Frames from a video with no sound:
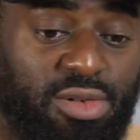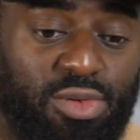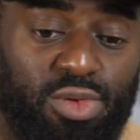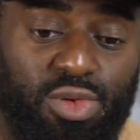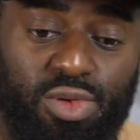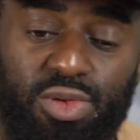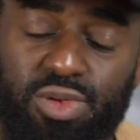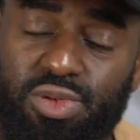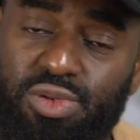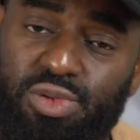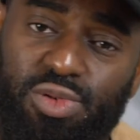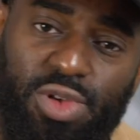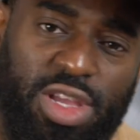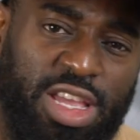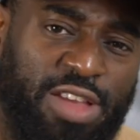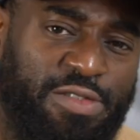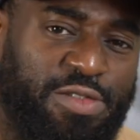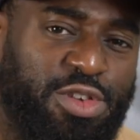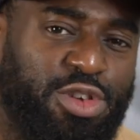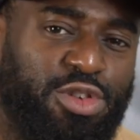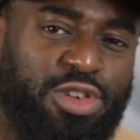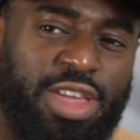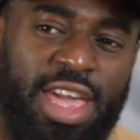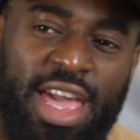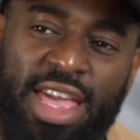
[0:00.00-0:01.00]
oof,
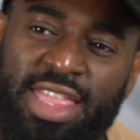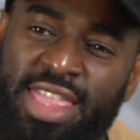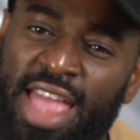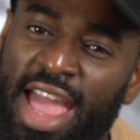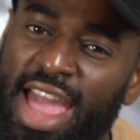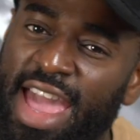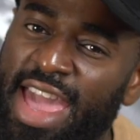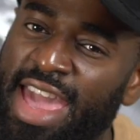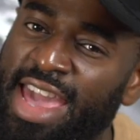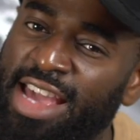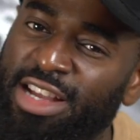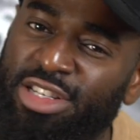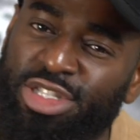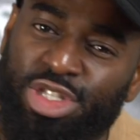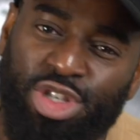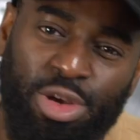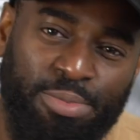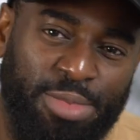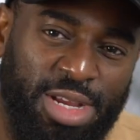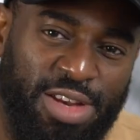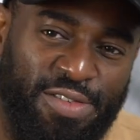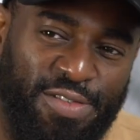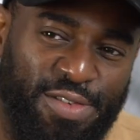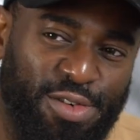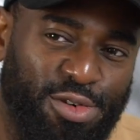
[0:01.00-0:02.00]
if you get that extra
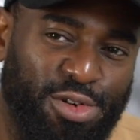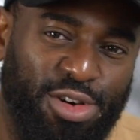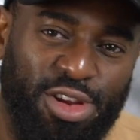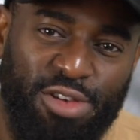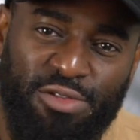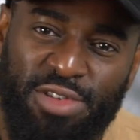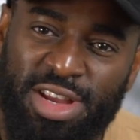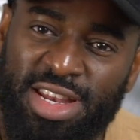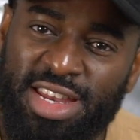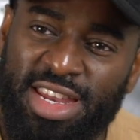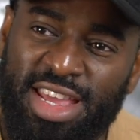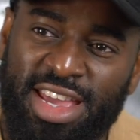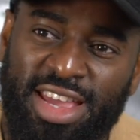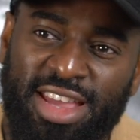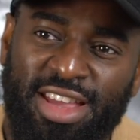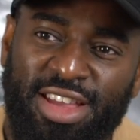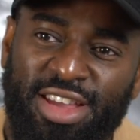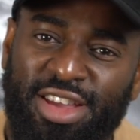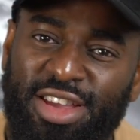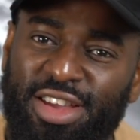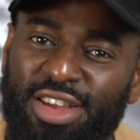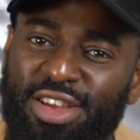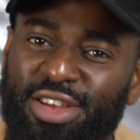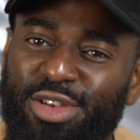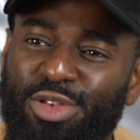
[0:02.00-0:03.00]
midfielder in there
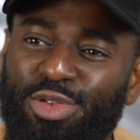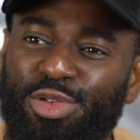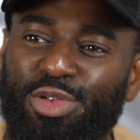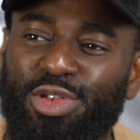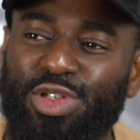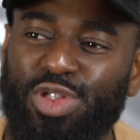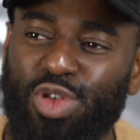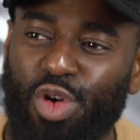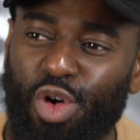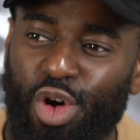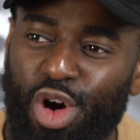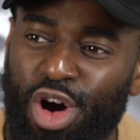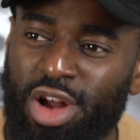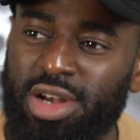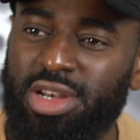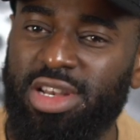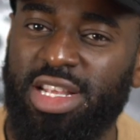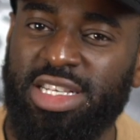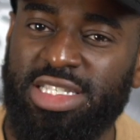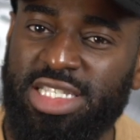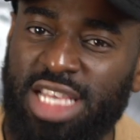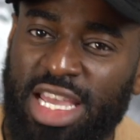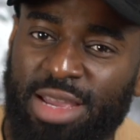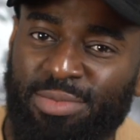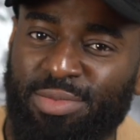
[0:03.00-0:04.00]
who's on
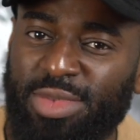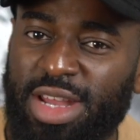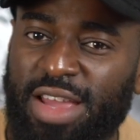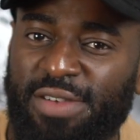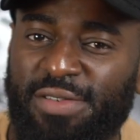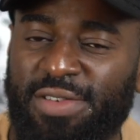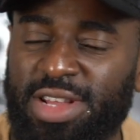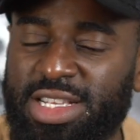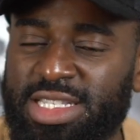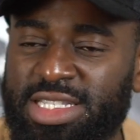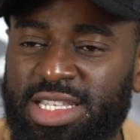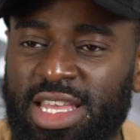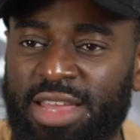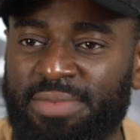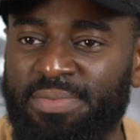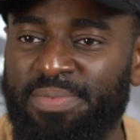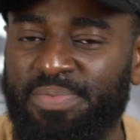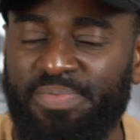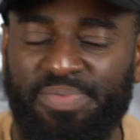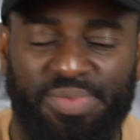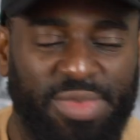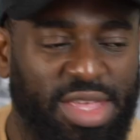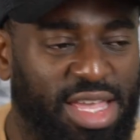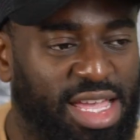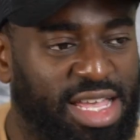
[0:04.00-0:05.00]
the same level as them,
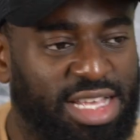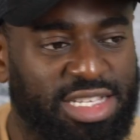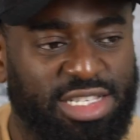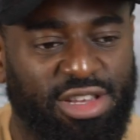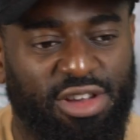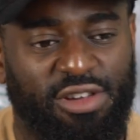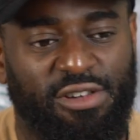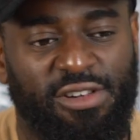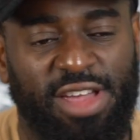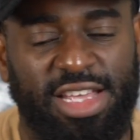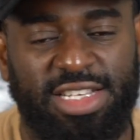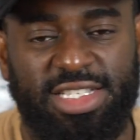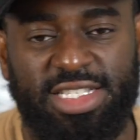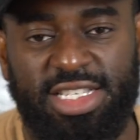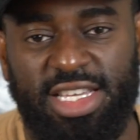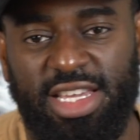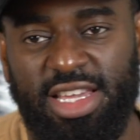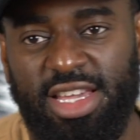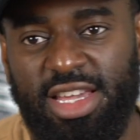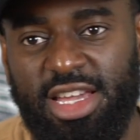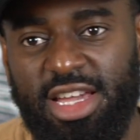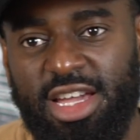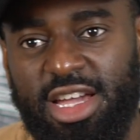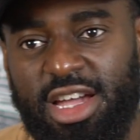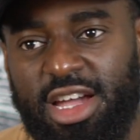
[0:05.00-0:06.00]
it's crazy.
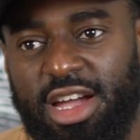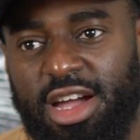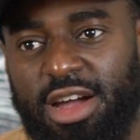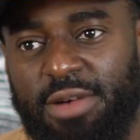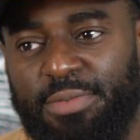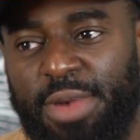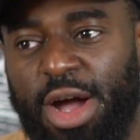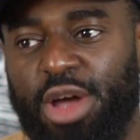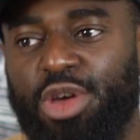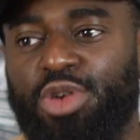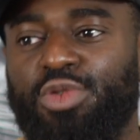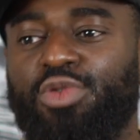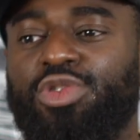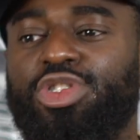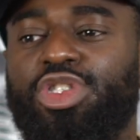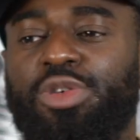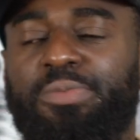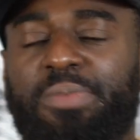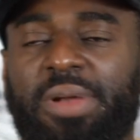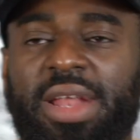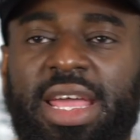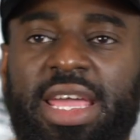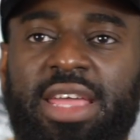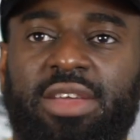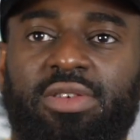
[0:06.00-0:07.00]
But who would you
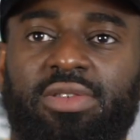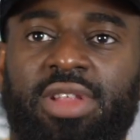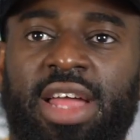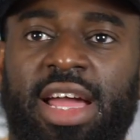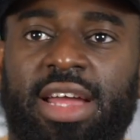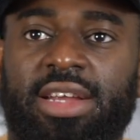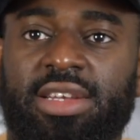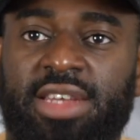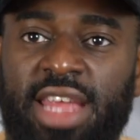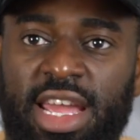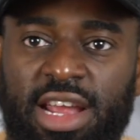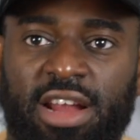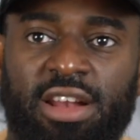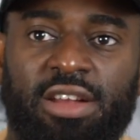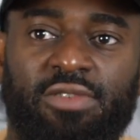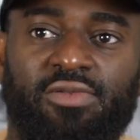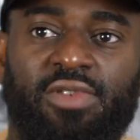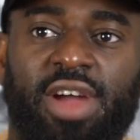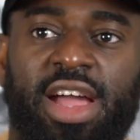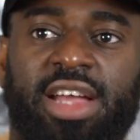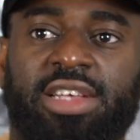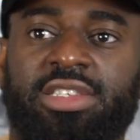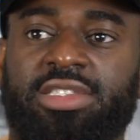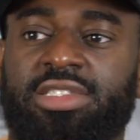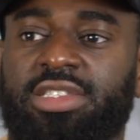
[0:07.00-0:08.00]
play? Like Declan
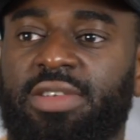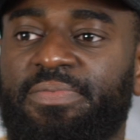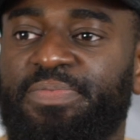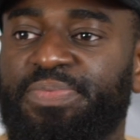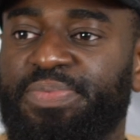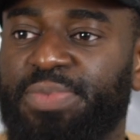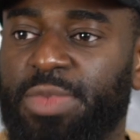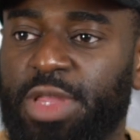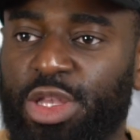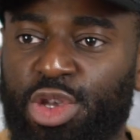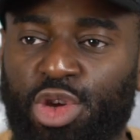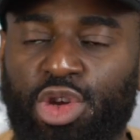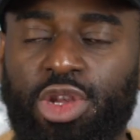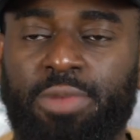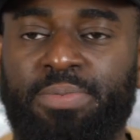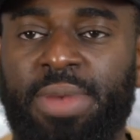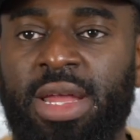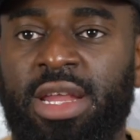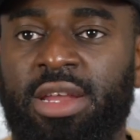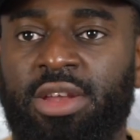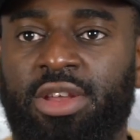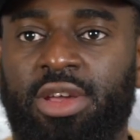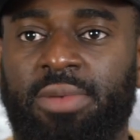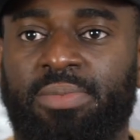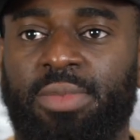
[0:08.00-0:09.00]
Rice, Jude
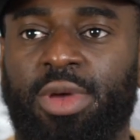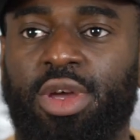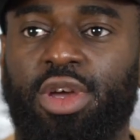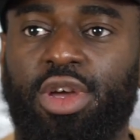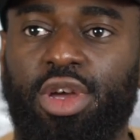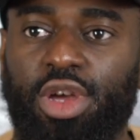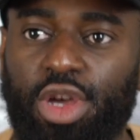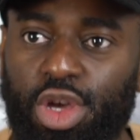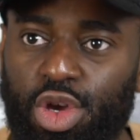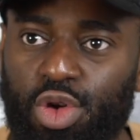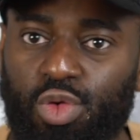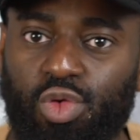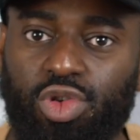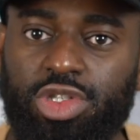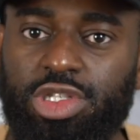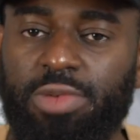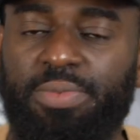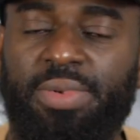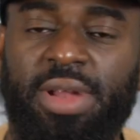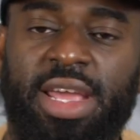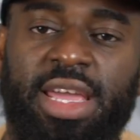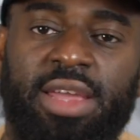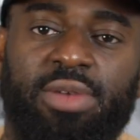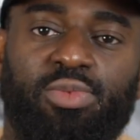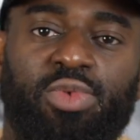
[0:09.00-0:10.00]
Bellingham, who would you
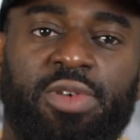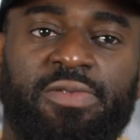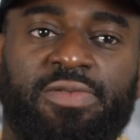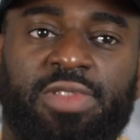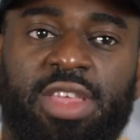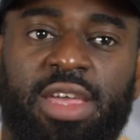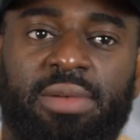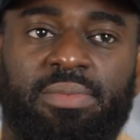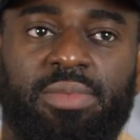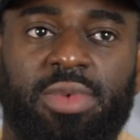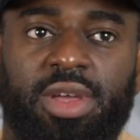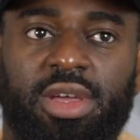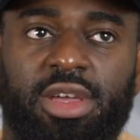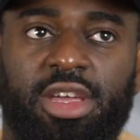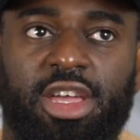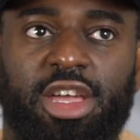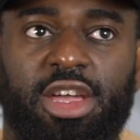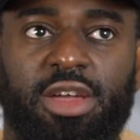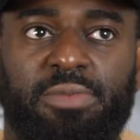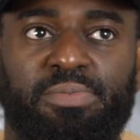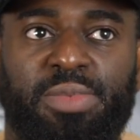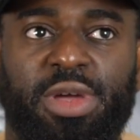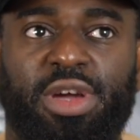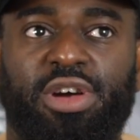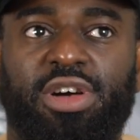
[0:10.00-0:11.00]
play with them?
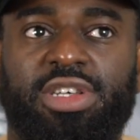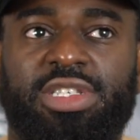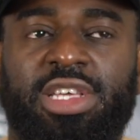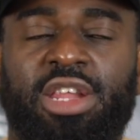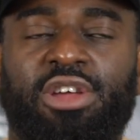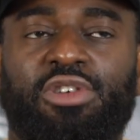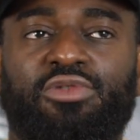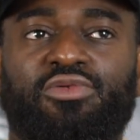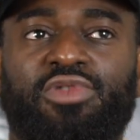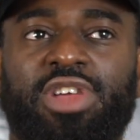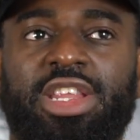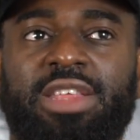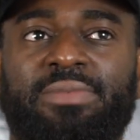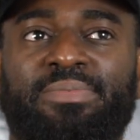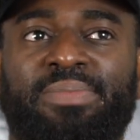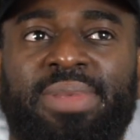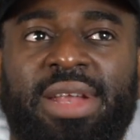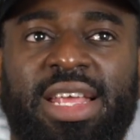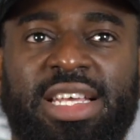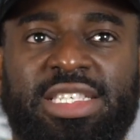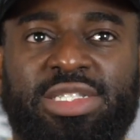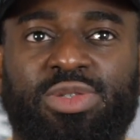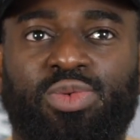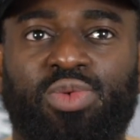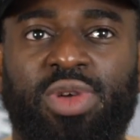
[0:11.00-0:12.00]
Because they're not really
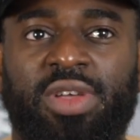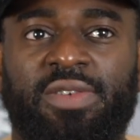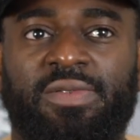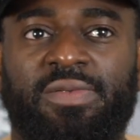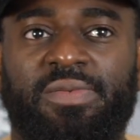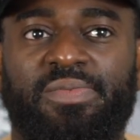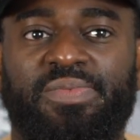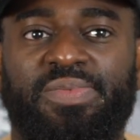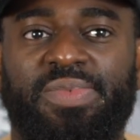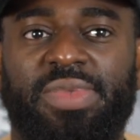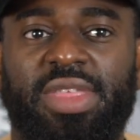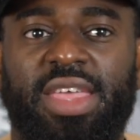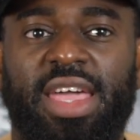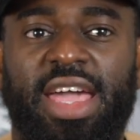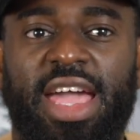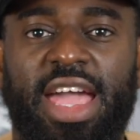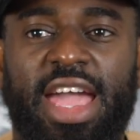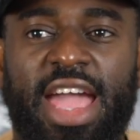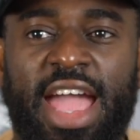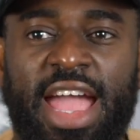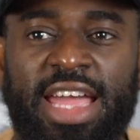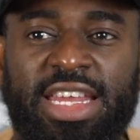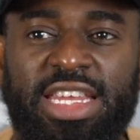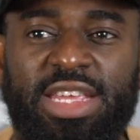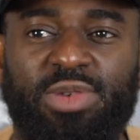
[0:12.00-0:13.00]
blessed with
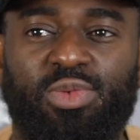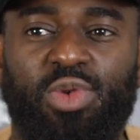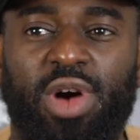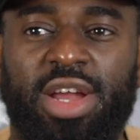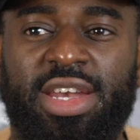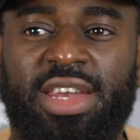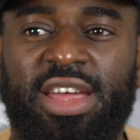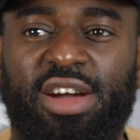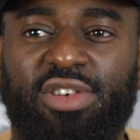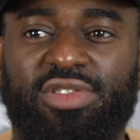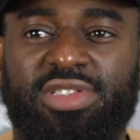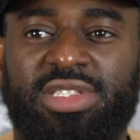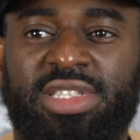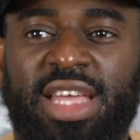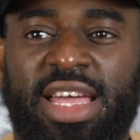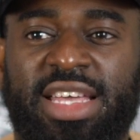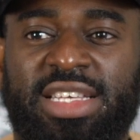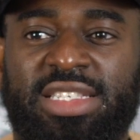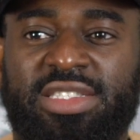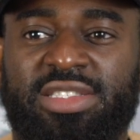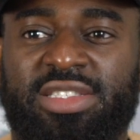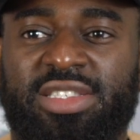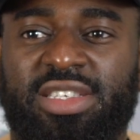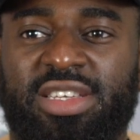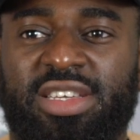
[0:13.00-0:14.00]
anyone else that
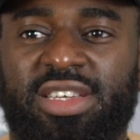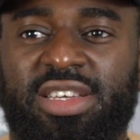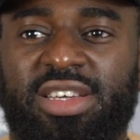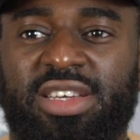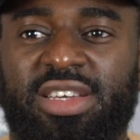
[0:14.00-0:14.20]
is.